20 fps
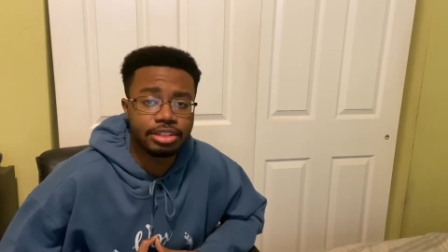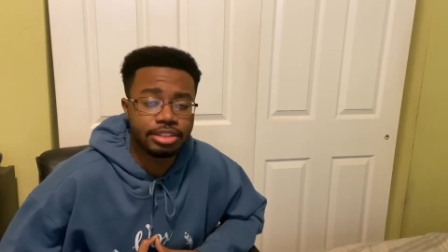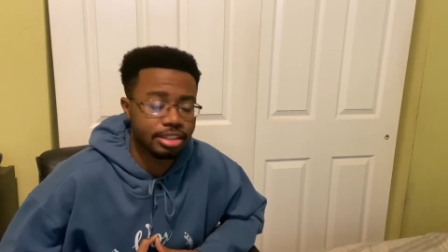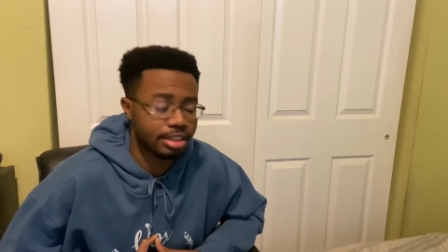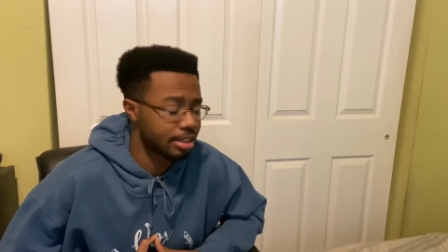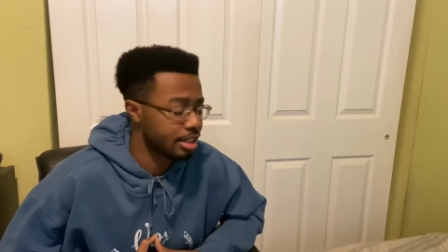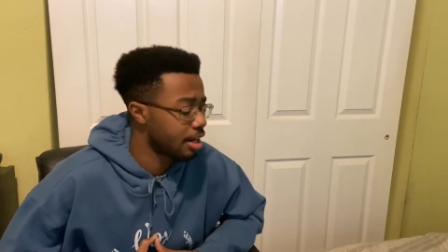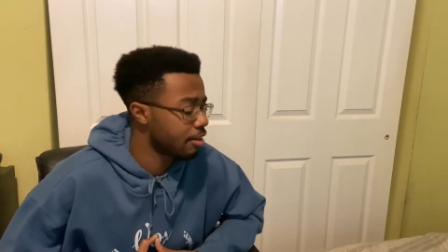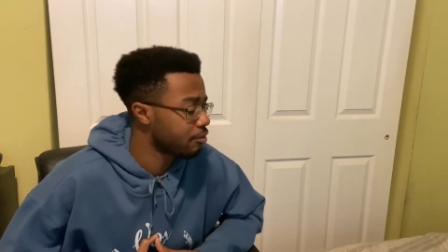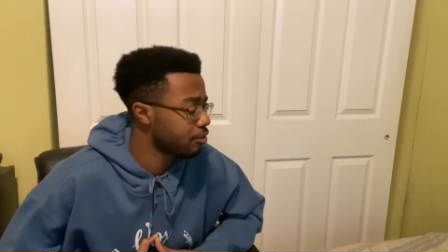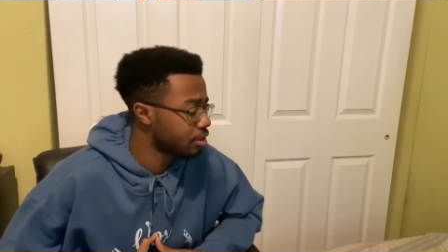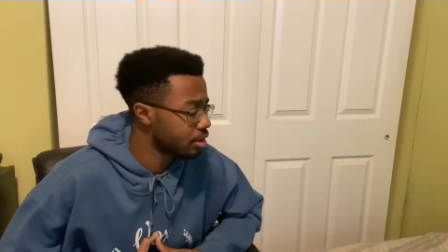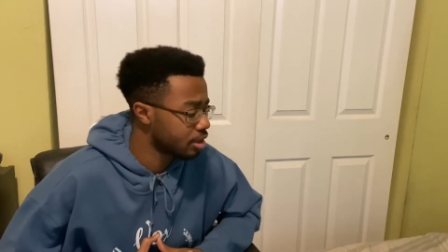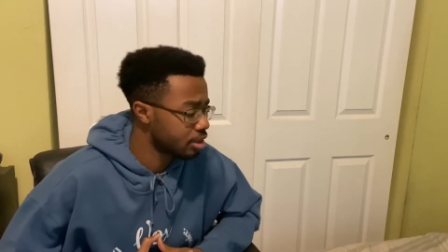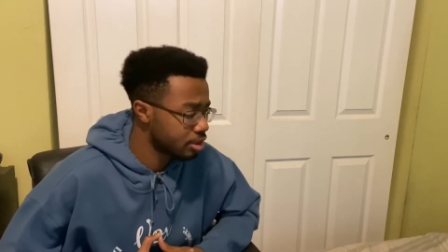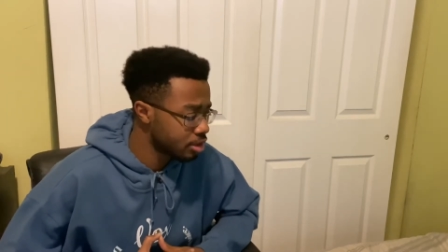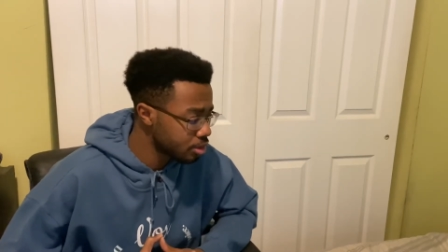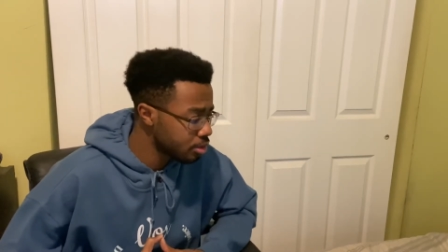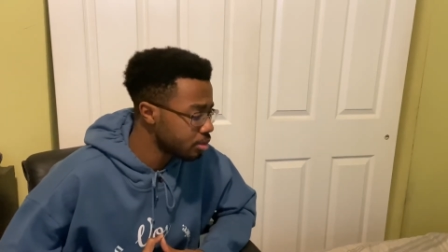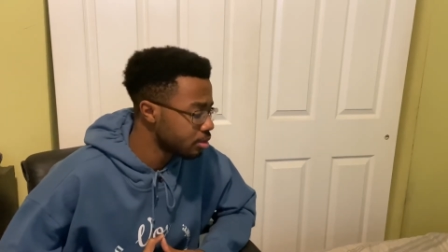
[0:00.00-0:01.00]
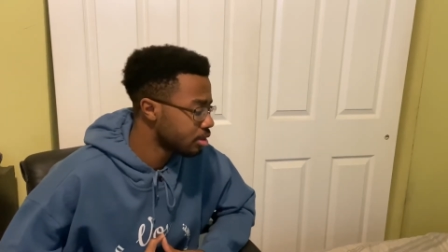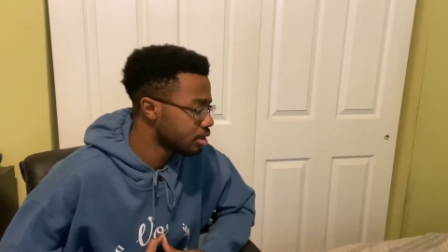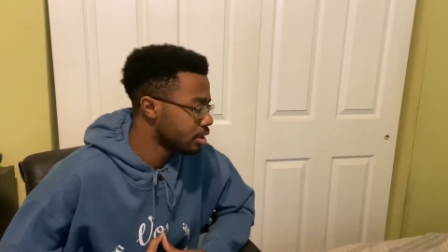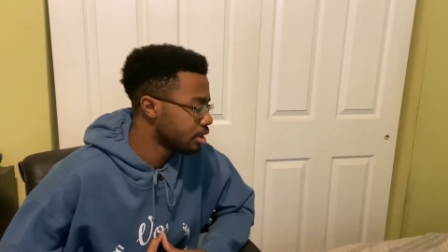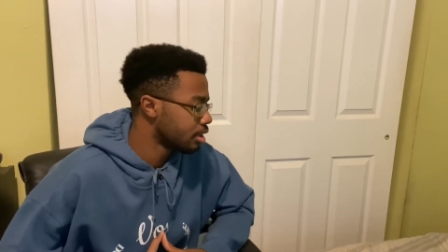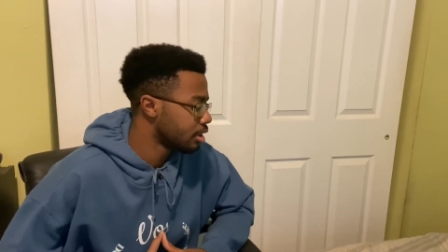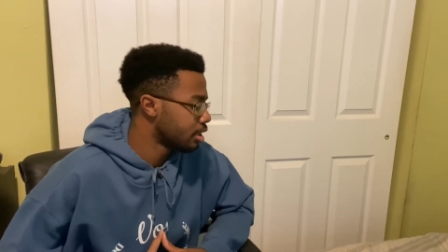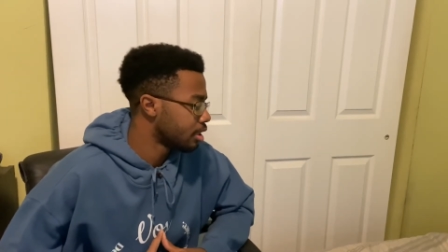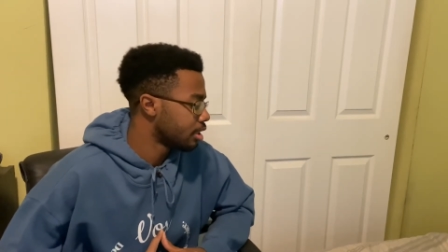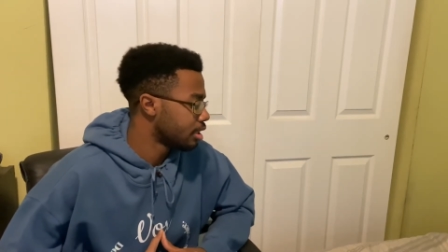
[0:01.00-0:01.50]
Without further ado,
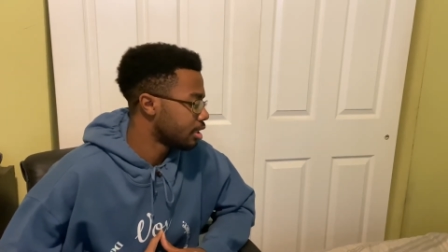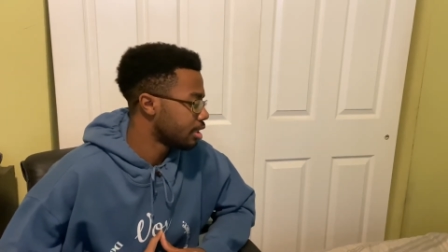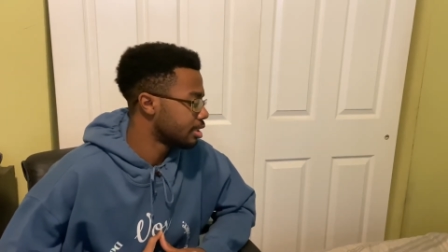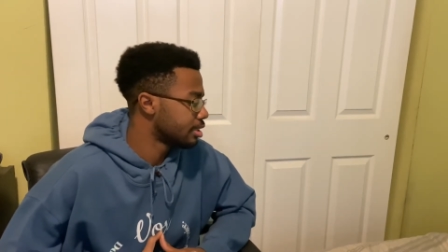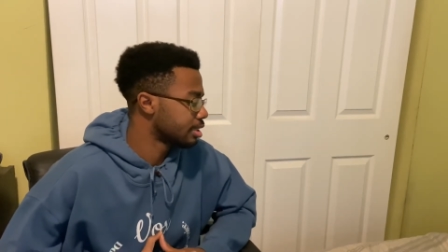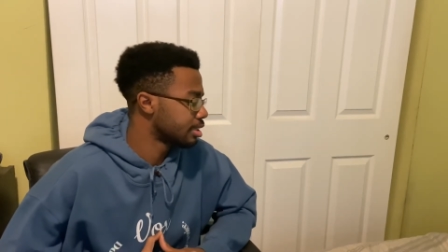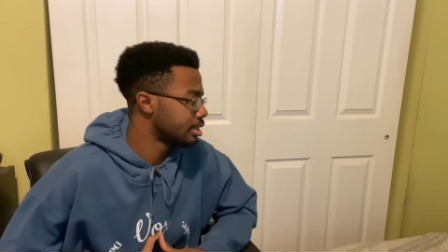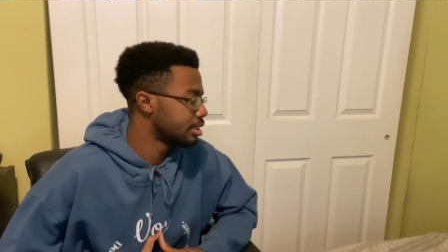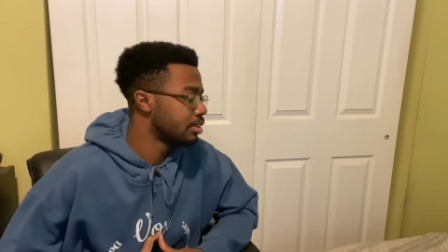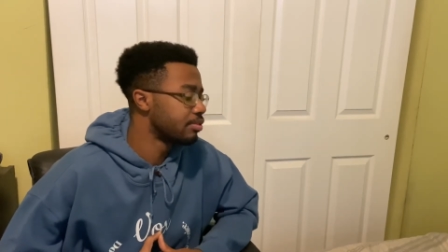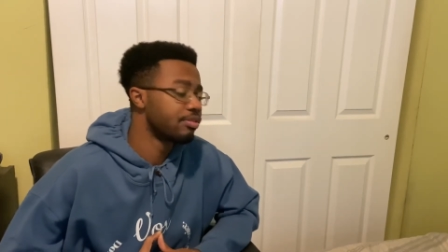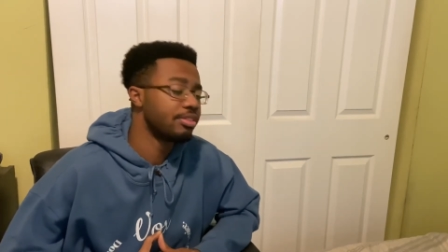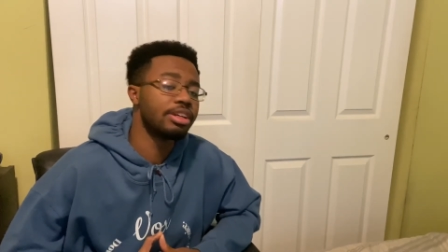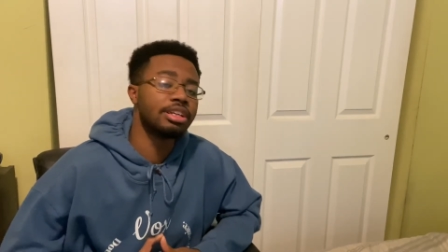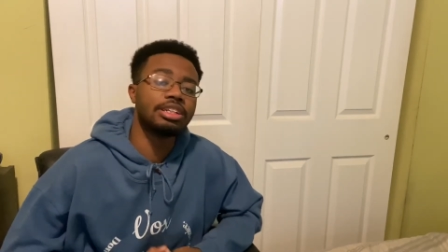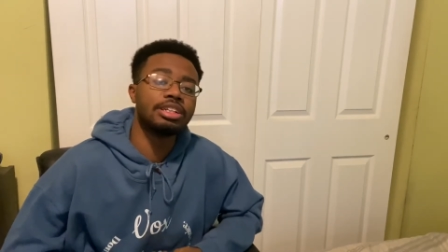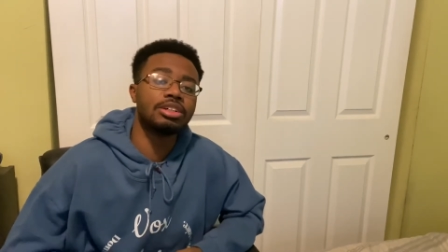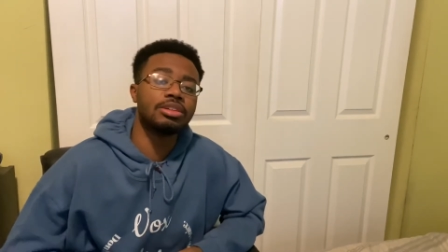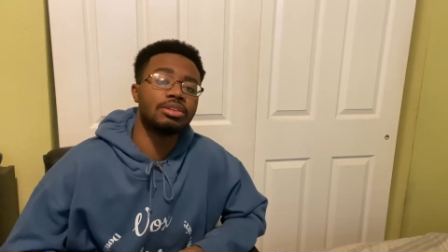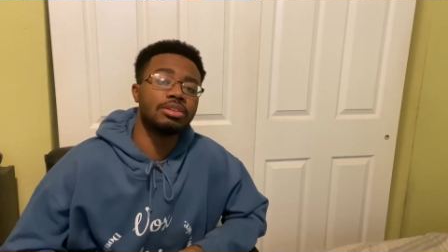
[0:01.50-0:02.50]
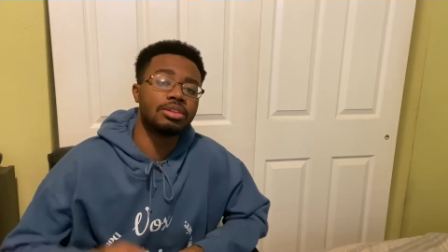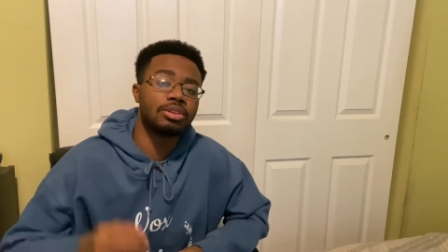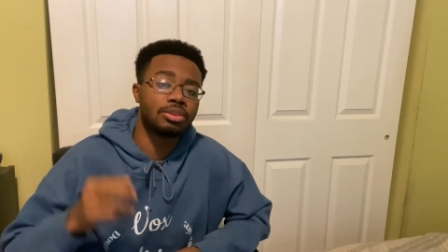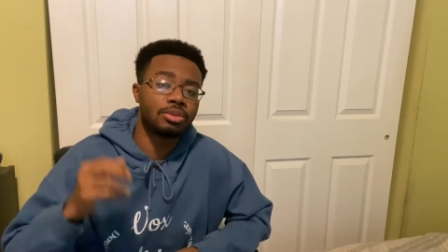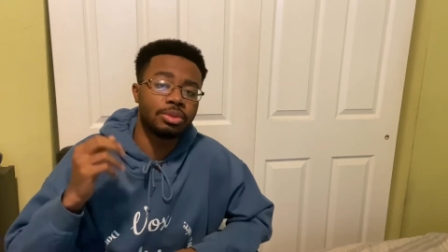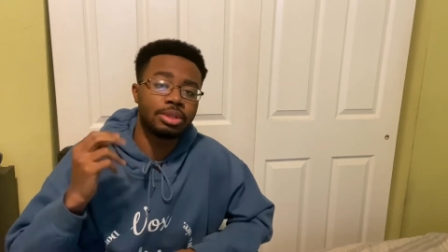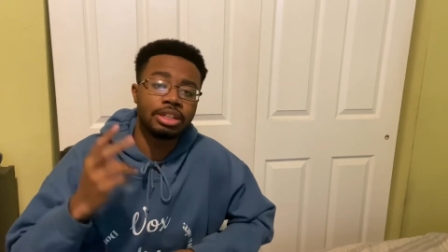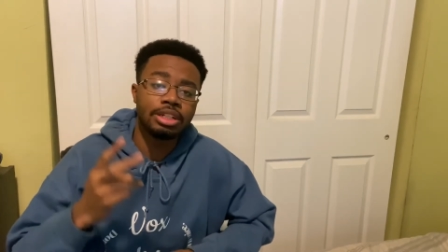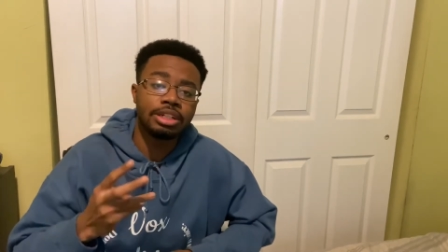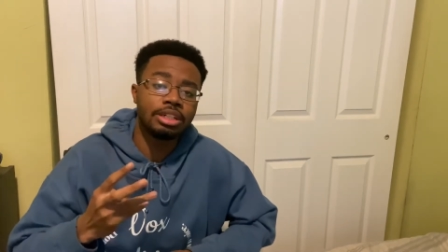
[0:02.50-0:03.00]
let's get in the video in
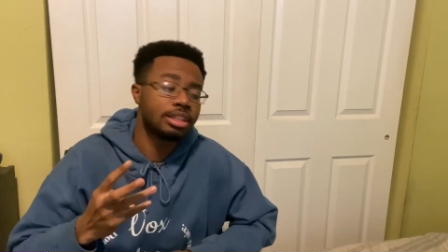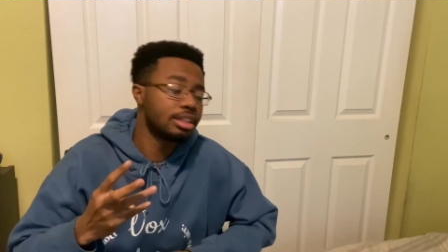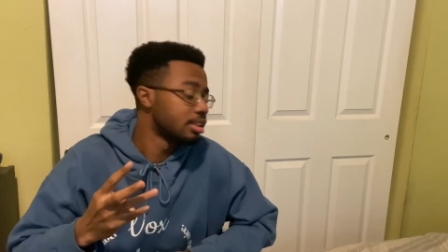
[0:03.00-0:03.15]
3,